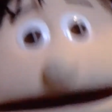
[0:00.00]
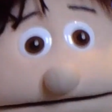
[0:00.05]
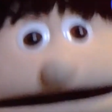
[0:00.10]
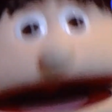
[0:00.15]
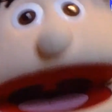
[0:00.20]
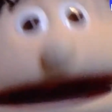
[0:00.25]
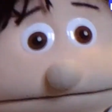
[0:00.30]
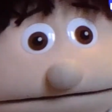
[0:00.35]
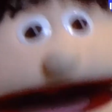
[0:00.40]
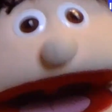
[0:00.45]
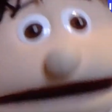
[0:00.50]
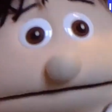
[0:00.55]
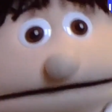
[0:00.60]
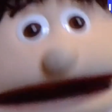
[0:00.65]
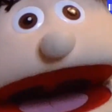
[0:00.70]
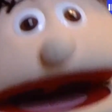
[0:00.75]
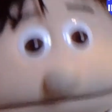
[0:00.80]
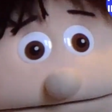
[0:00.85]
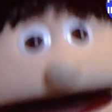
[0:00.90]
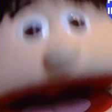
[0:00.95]
has been dead
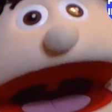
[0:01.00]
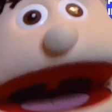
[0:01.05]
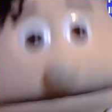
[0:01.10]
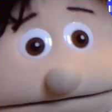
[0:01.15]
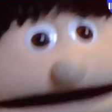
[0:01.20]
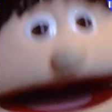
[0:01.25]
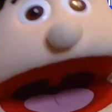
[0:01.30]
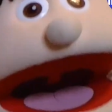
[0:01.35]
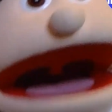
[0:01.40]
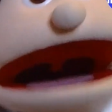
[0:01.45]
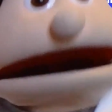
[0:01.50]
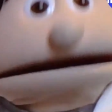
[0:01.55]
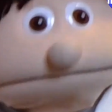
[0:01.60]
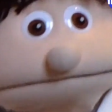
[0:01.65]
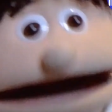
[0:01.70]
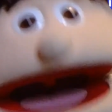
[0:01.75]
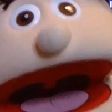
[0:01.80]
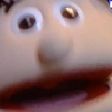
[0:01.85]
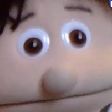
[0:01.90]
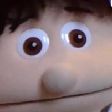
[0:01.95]
for 4 days,"
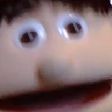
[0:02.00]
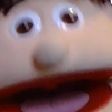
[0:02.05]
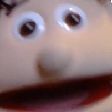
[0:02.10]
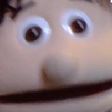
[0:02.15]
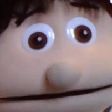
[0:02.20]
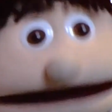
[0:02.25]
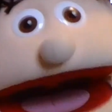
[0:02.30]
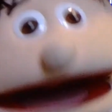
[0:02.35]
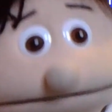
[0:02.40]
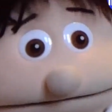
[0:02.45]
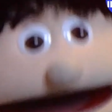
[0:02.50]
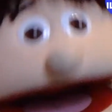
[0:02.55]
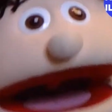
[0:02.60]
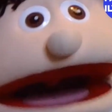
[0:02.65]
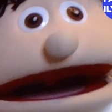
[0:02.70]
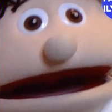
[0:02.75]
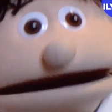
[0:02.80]
she protested.